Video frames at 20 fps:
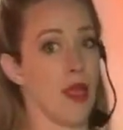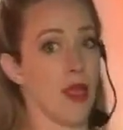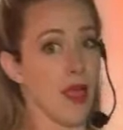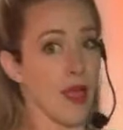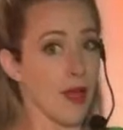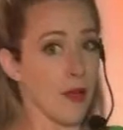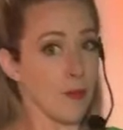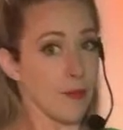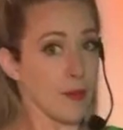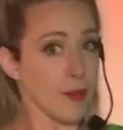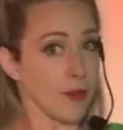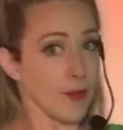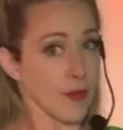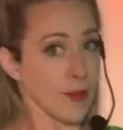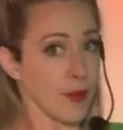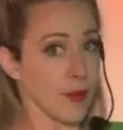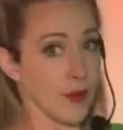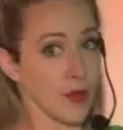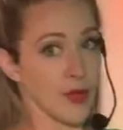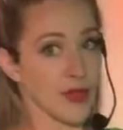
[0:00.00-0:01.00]

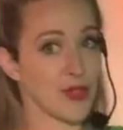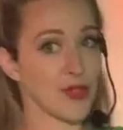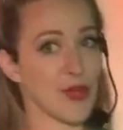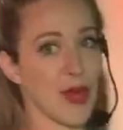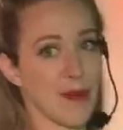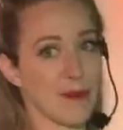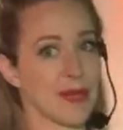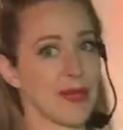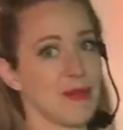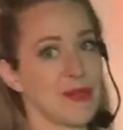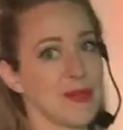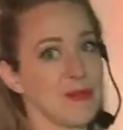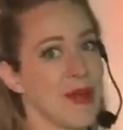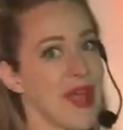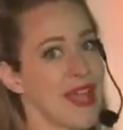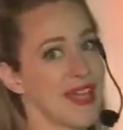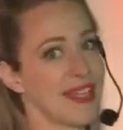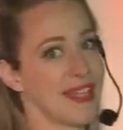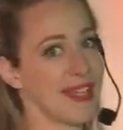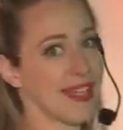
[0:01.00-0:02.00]
up, drop. Keep
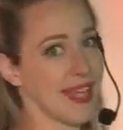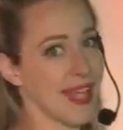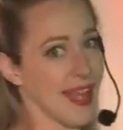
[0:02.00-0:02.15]
smiling,